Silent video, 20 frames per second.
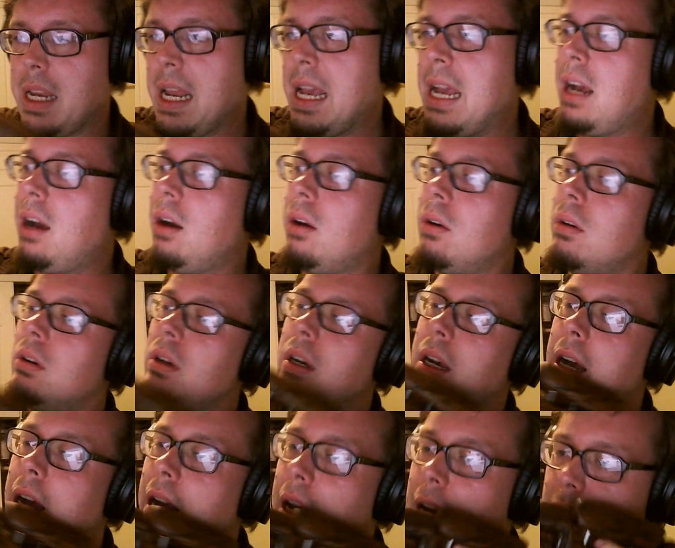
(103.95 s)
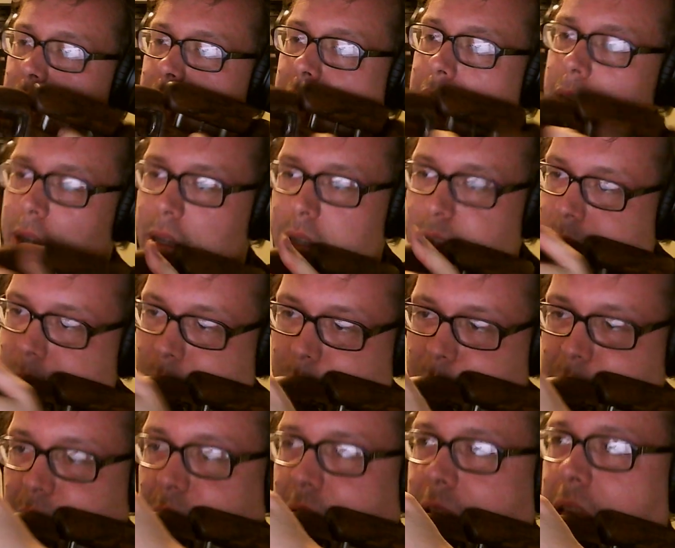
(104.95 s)
now,
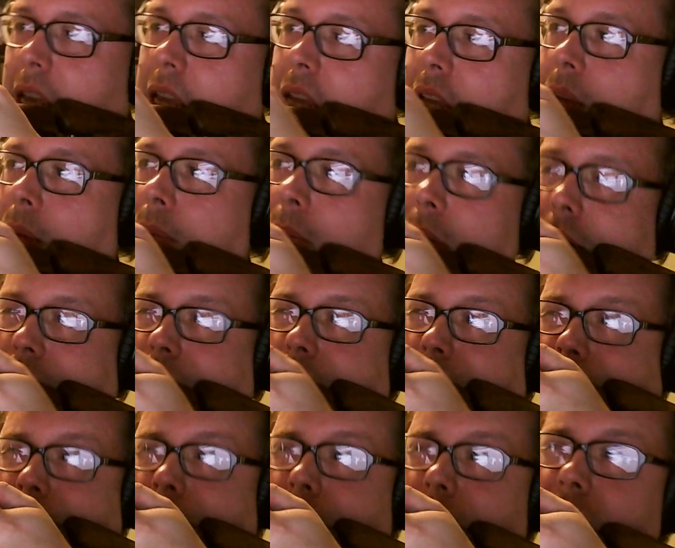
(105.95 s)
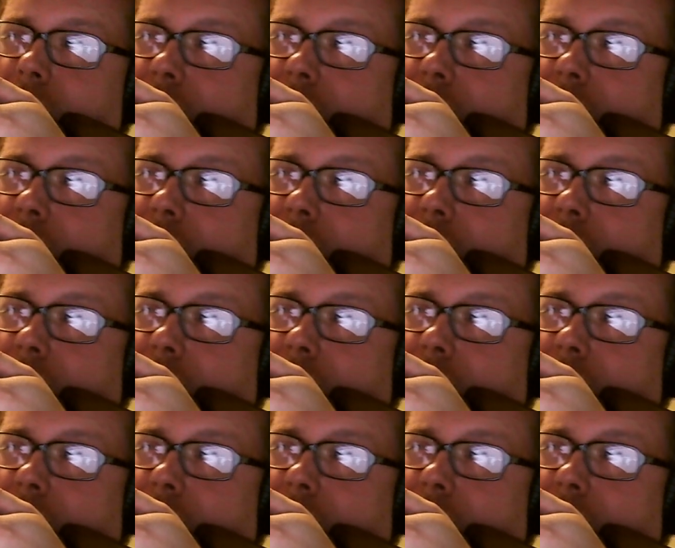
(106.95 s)
when I am looking through the